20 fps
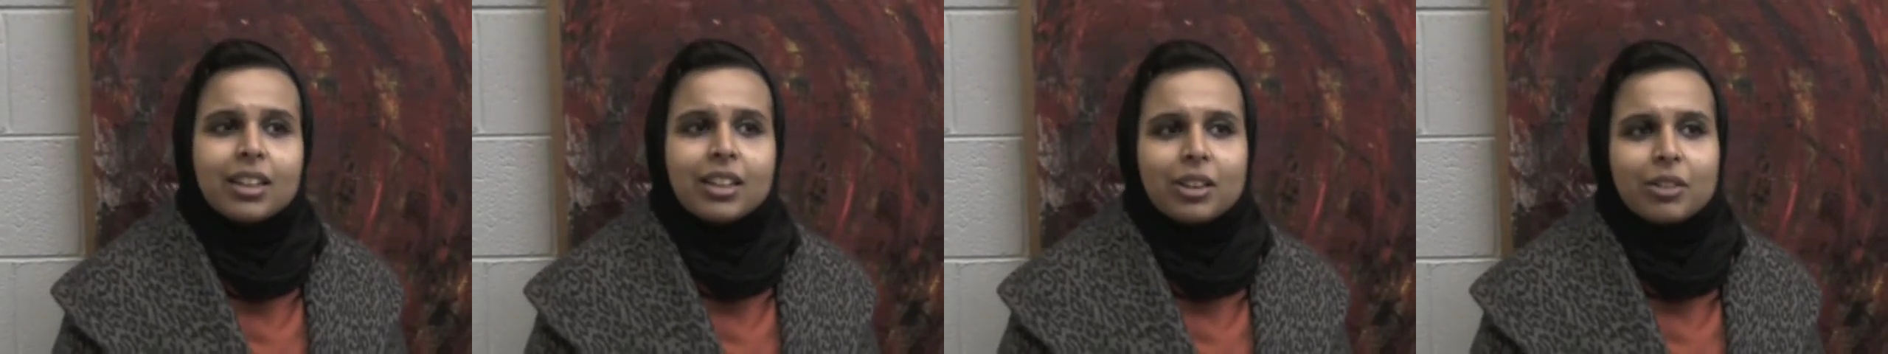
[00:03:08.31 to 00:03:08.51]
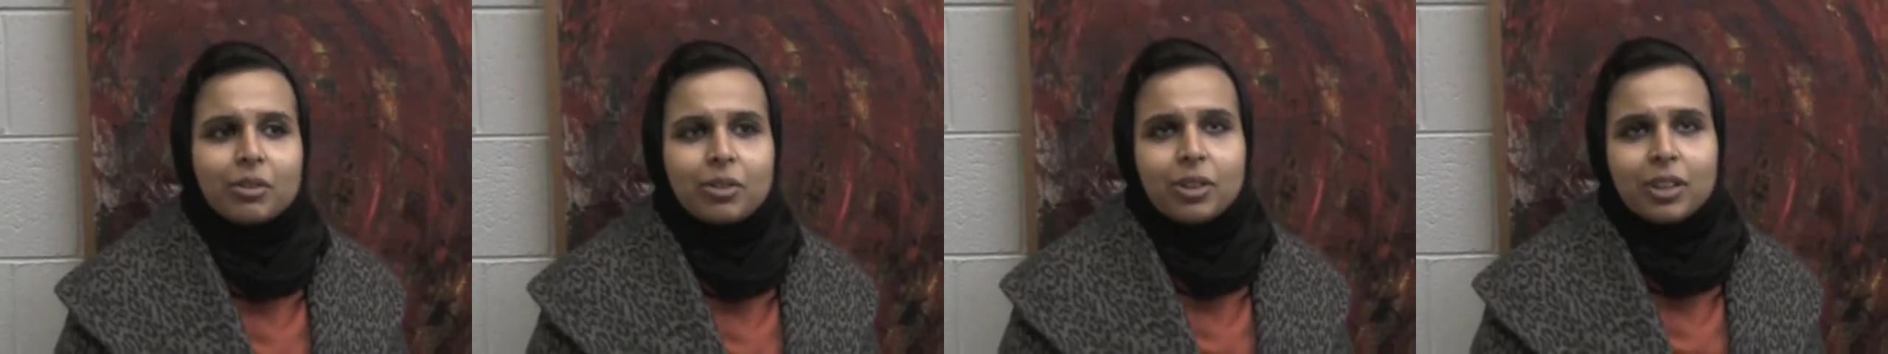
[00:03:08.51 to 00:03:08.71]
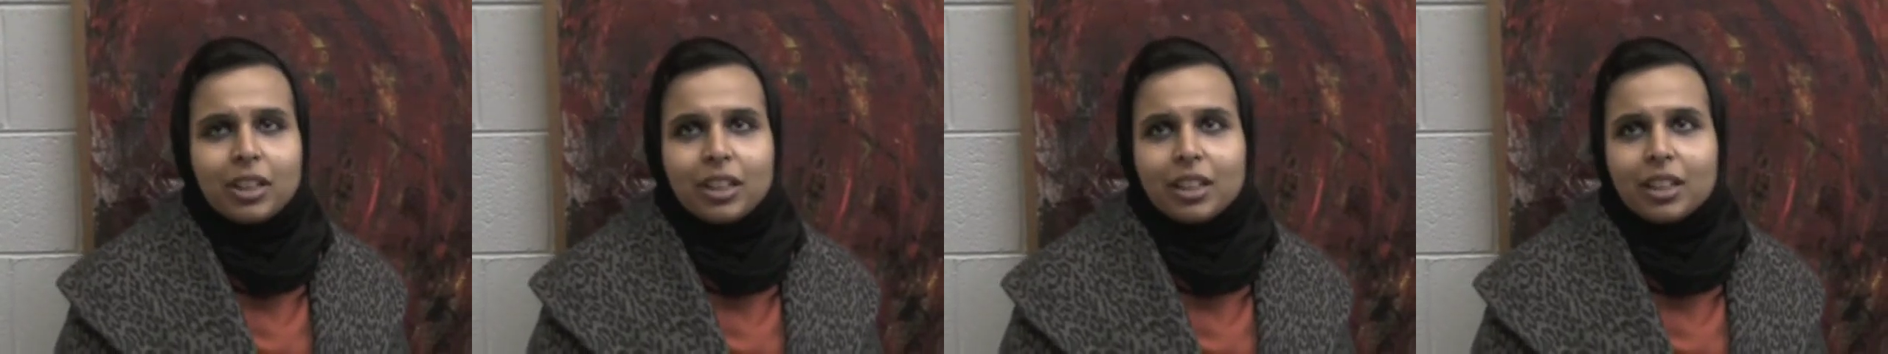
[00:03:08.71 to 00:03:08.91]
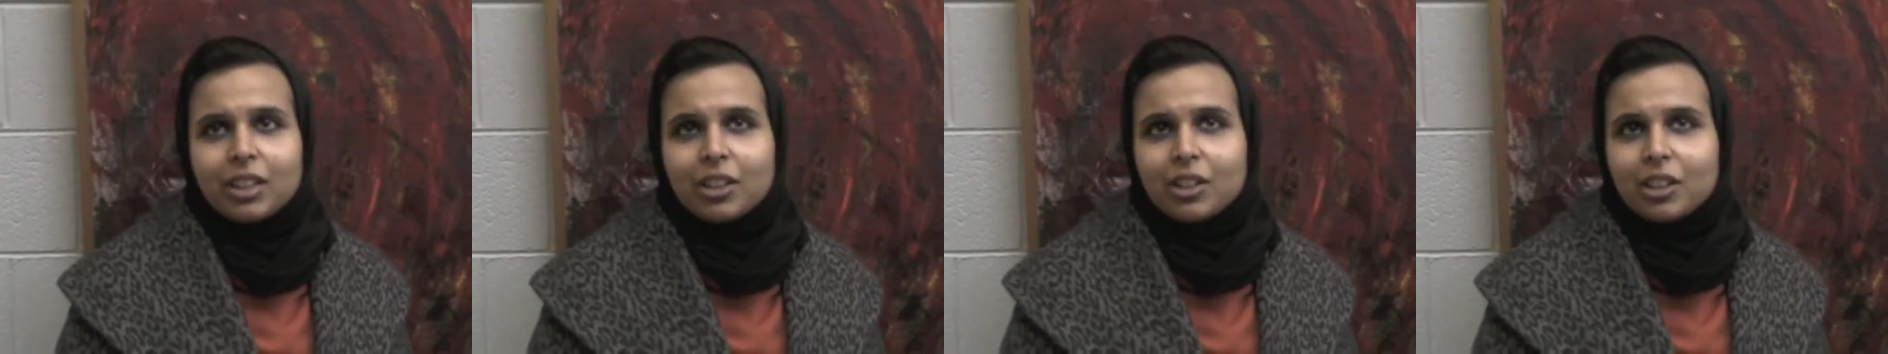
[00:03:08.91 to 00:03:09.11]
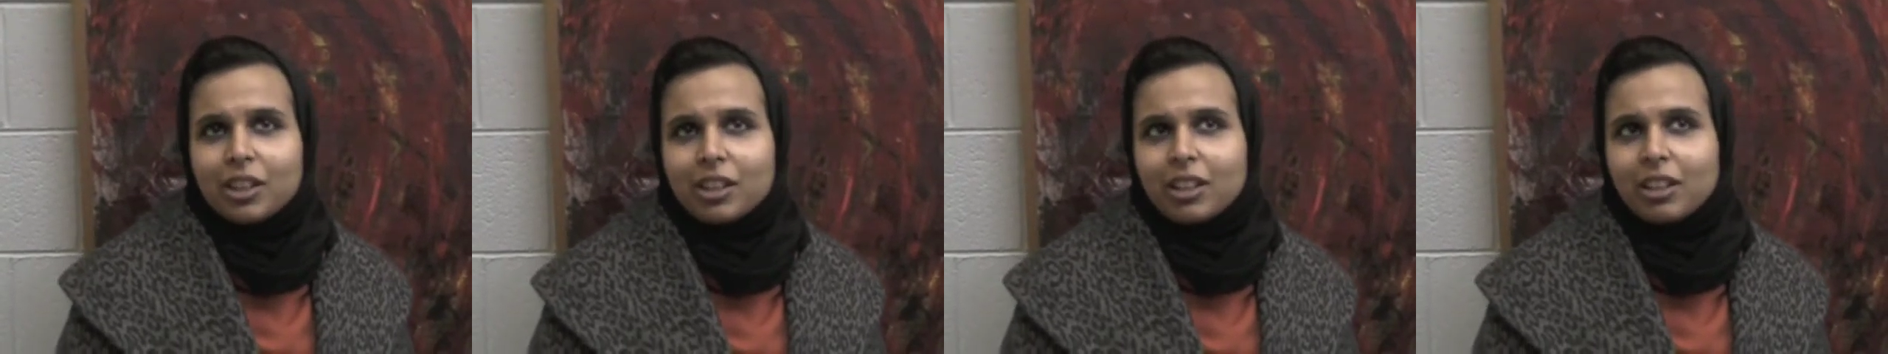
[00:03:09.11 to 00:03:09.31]
You feel
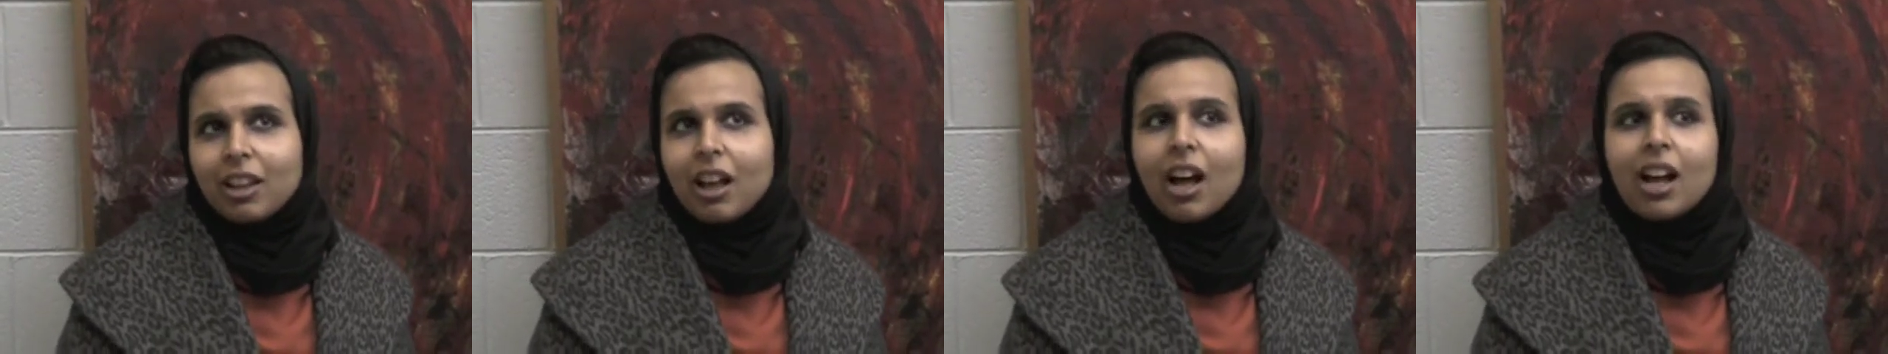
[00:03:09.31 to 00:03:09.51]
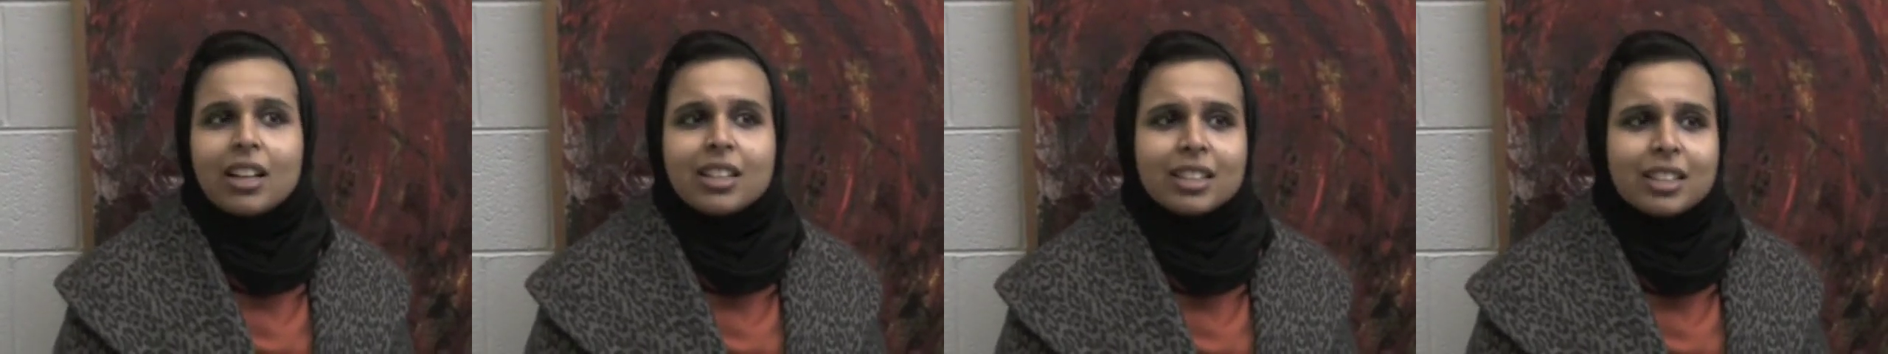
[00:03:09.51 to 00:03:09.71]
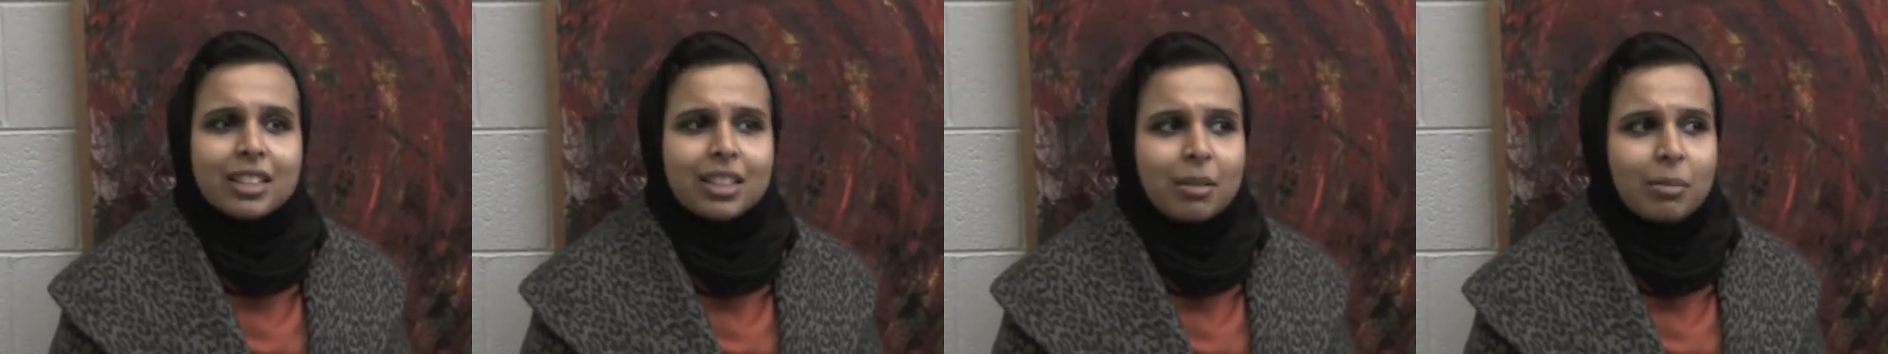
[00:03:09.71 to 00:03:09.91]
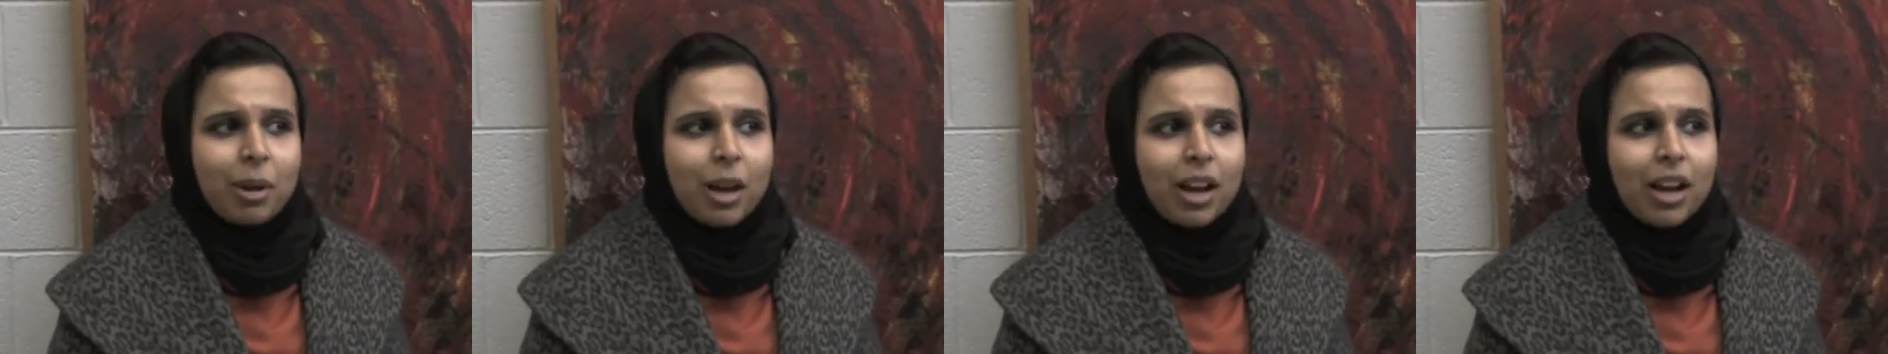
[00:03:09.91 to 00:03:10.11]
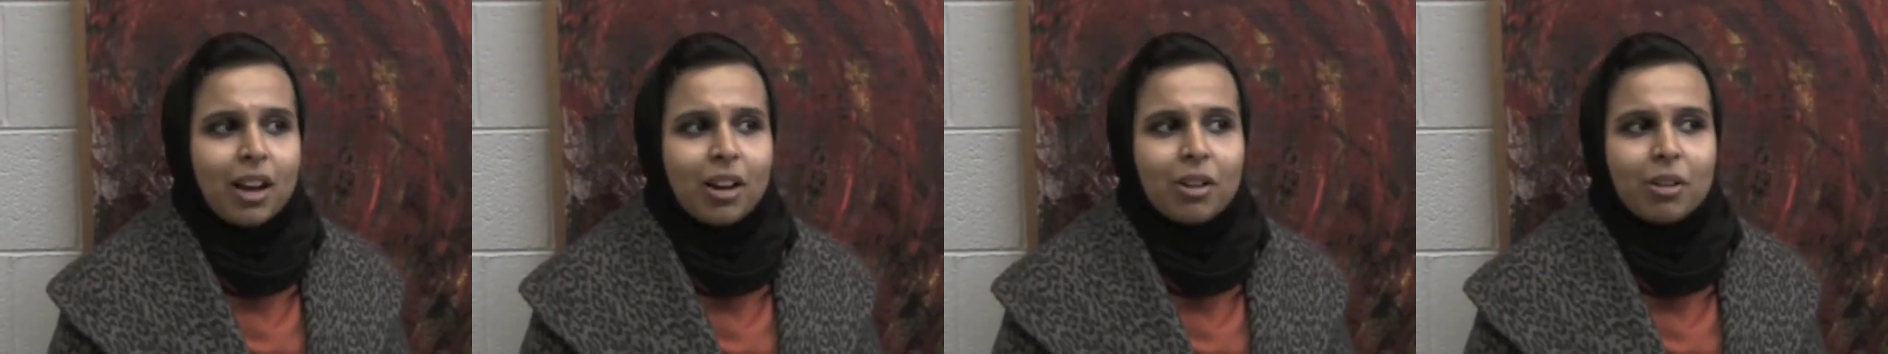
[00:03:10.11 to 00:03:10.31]
you're lost
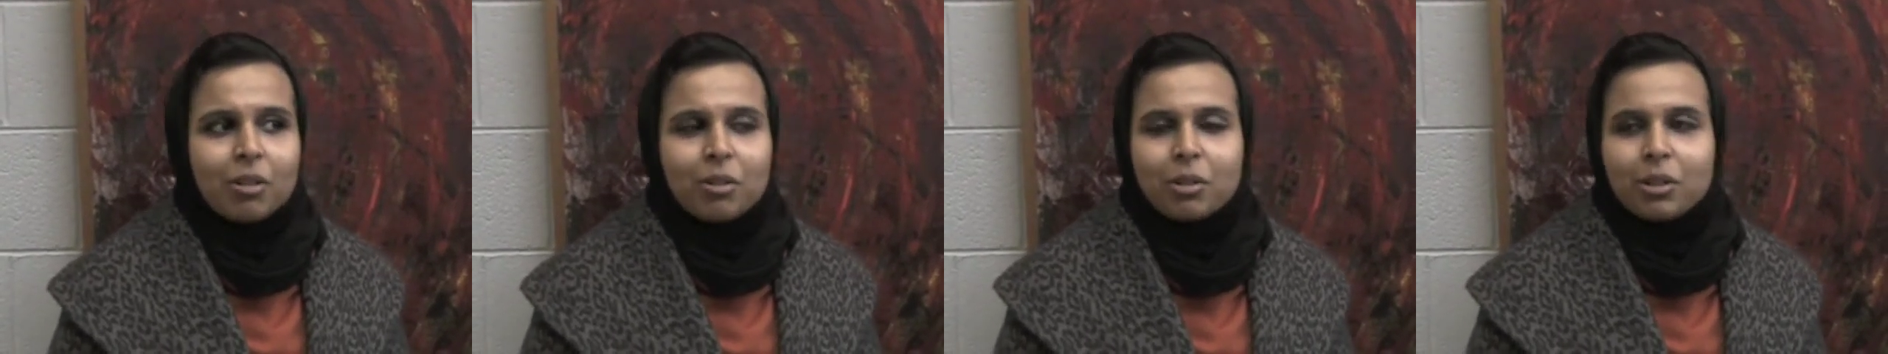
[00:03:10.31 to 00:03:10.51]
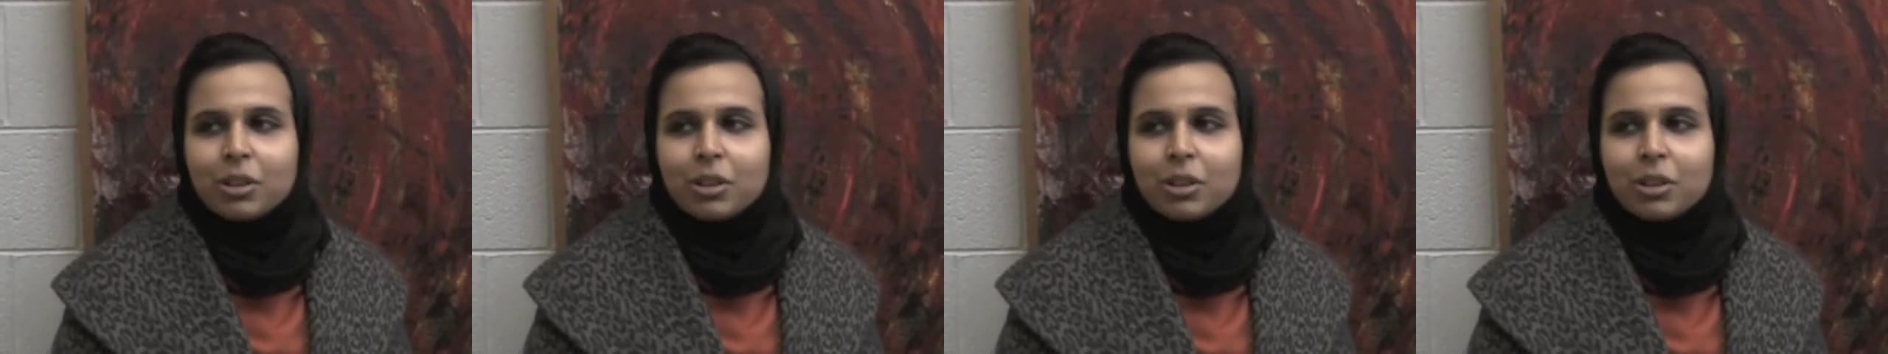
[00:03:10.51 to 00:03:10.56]
somehow.